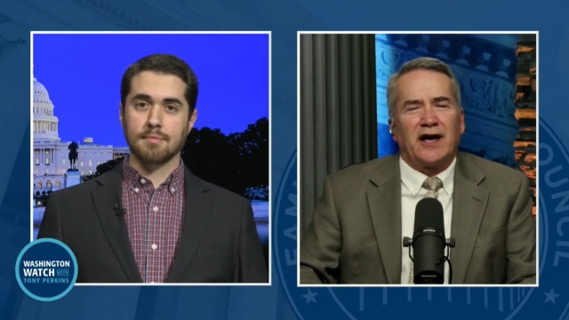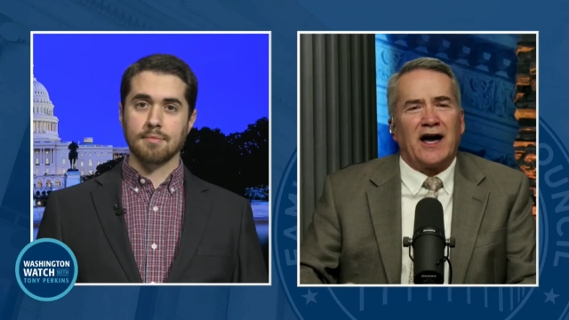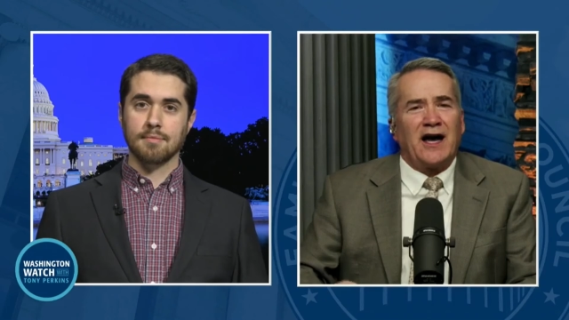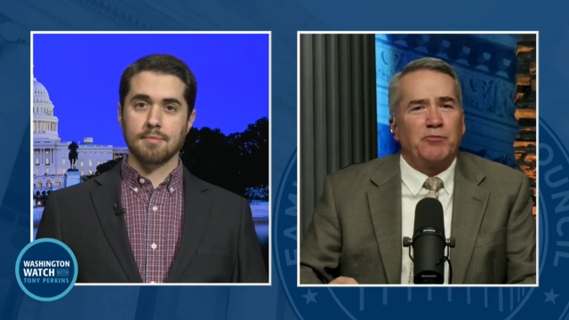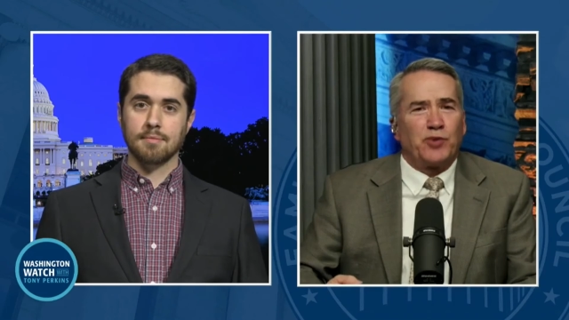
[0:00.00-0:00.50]

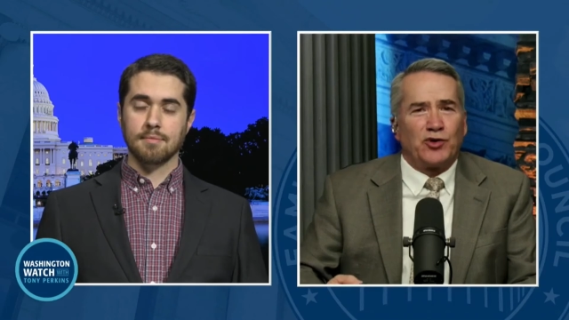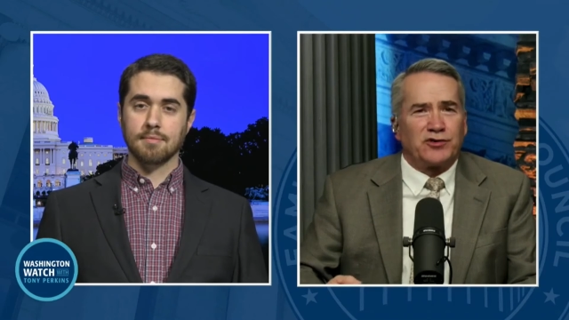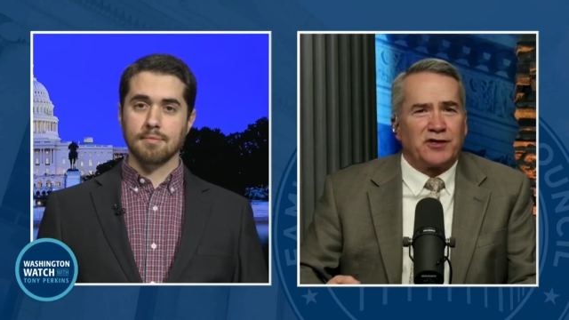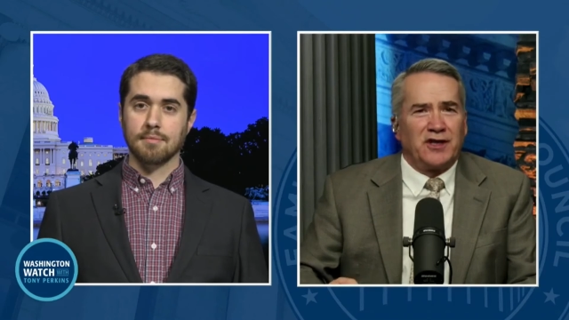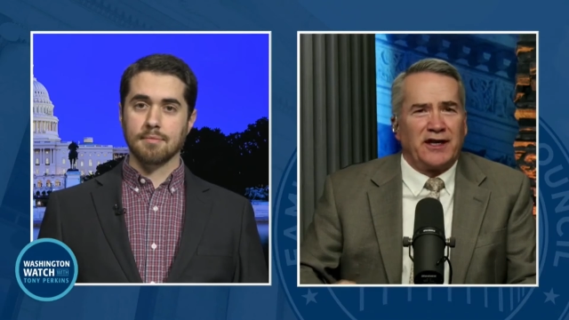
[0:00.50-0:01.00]
Speaker 1: I
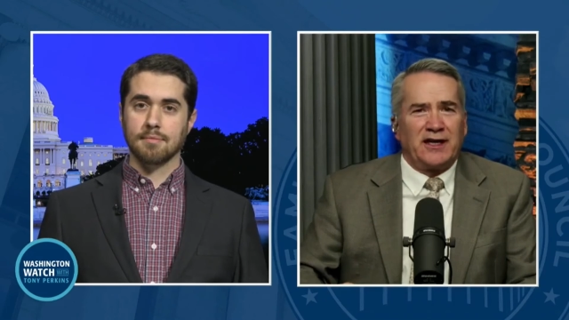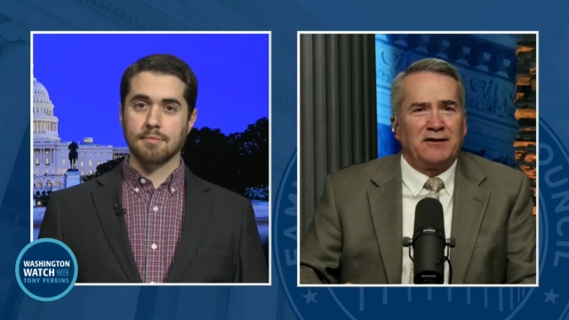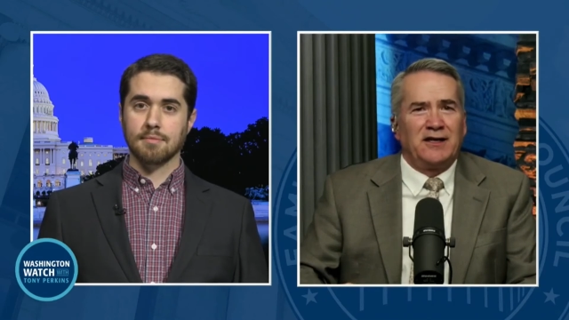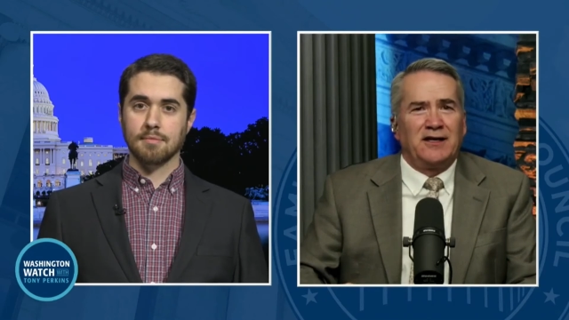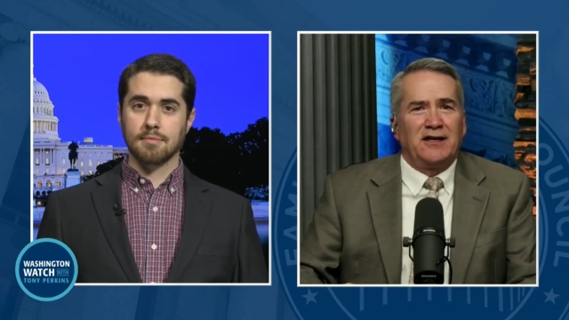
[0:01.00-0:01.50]

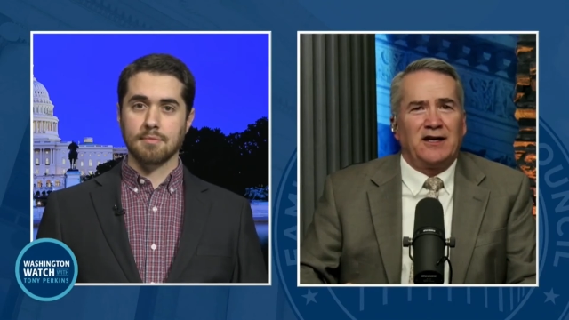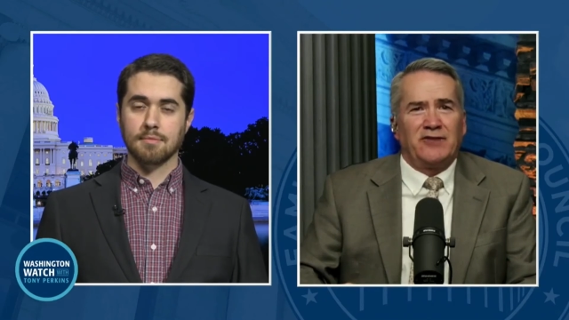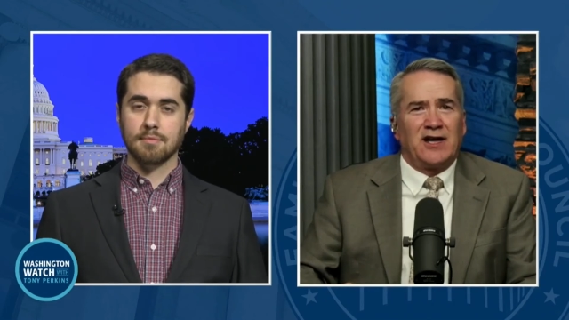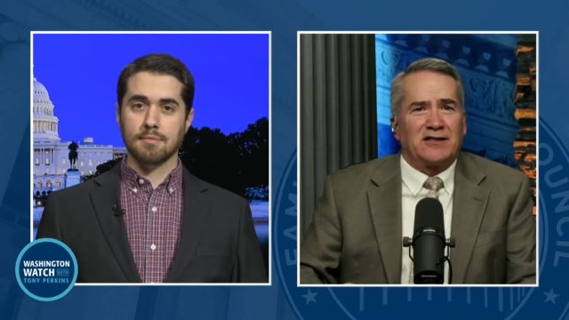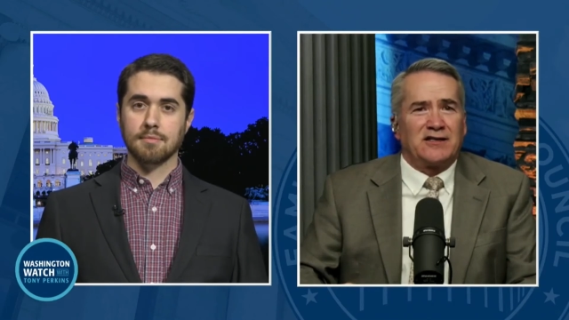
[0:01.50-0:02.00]
personally have
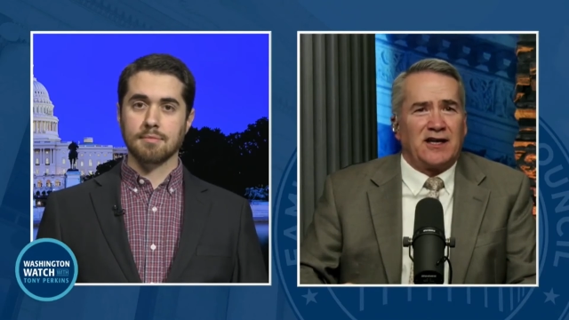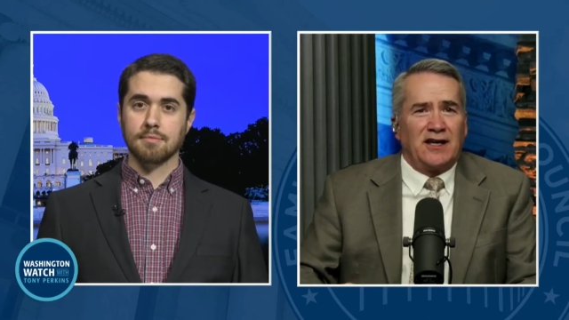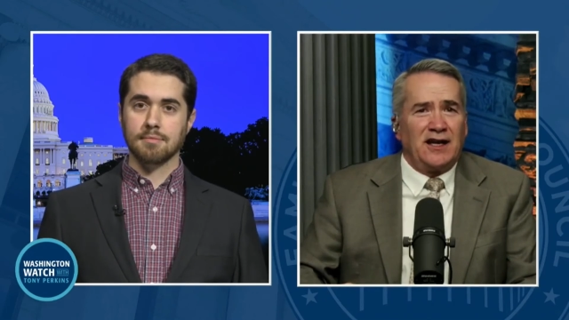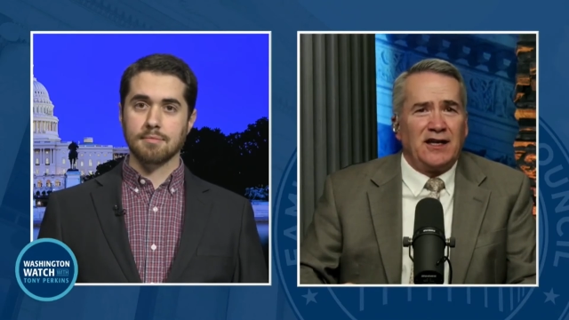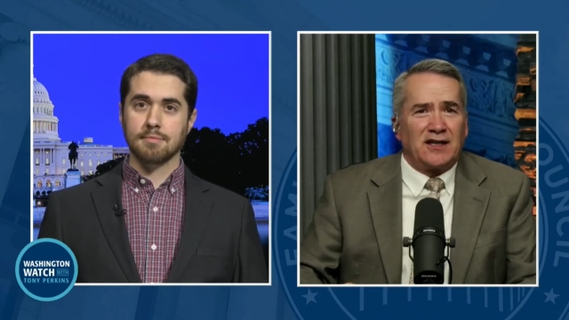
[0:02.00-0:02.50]
not seen
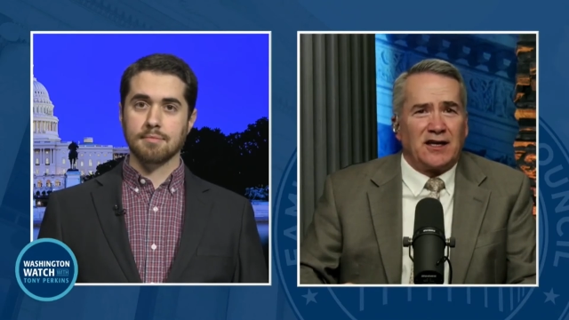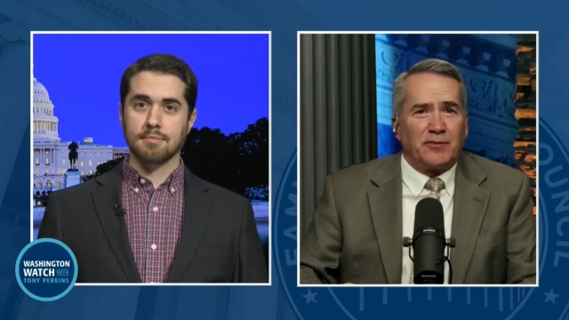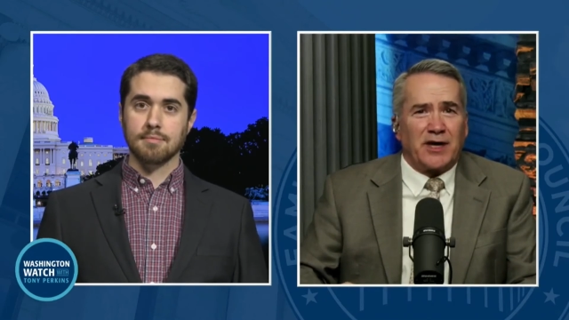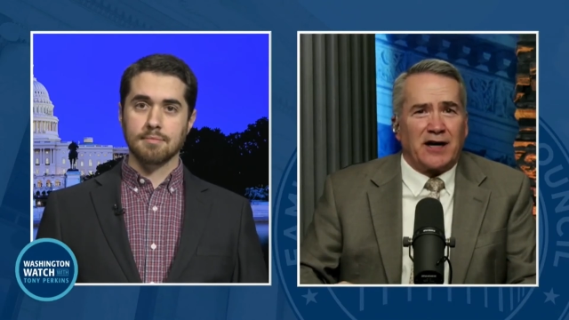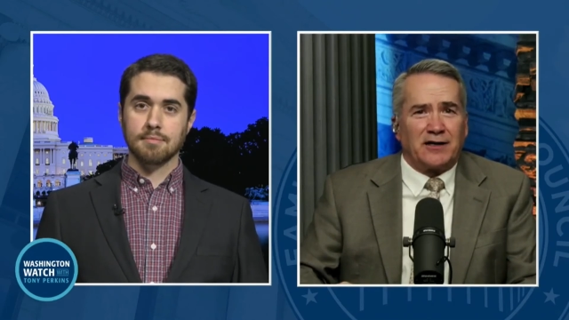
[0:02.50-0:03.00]
anything
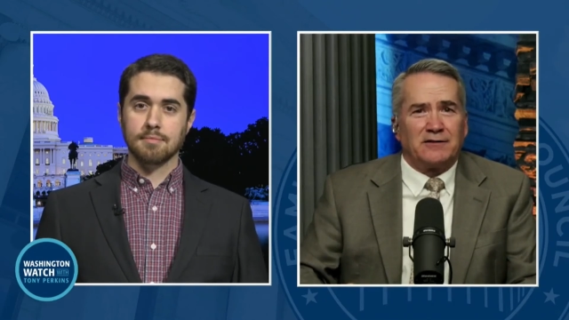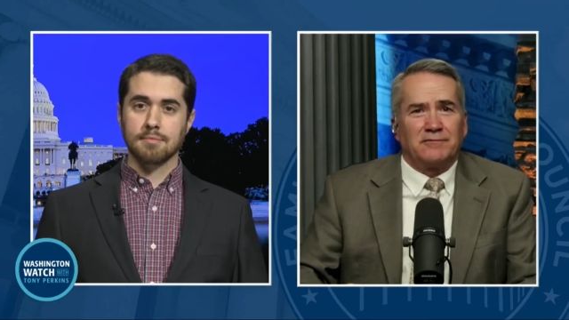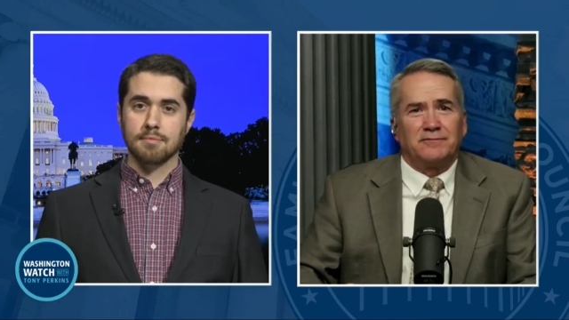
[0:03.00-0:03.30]
about it.